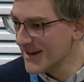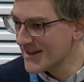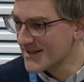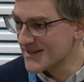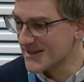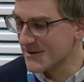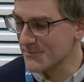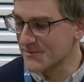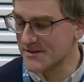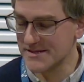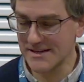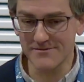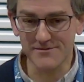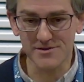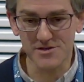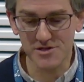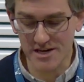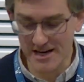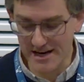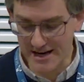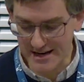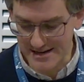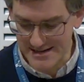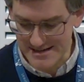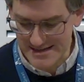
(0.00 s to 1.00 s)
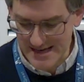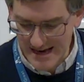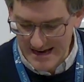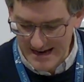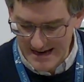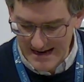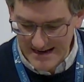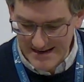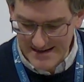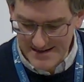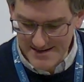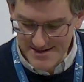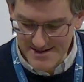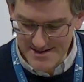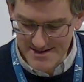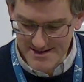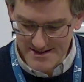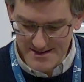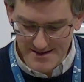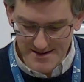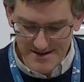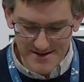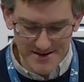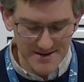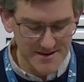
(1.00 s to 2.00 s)
someone's even shaken his hand.
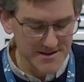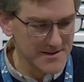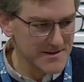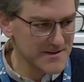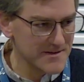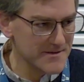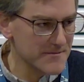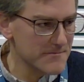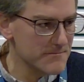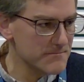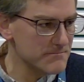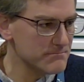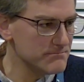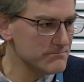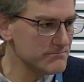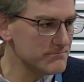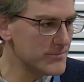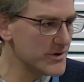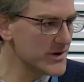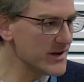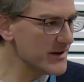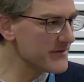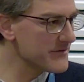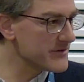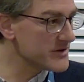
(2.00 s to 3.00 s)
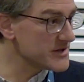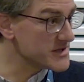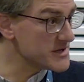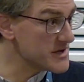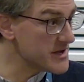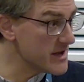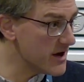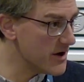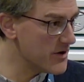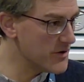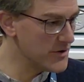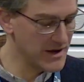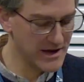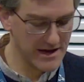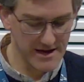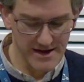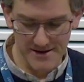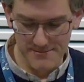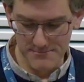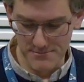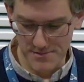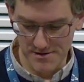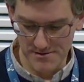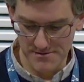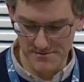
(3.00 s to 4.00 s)
But none of us know
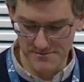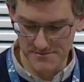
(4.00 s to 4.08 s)
him.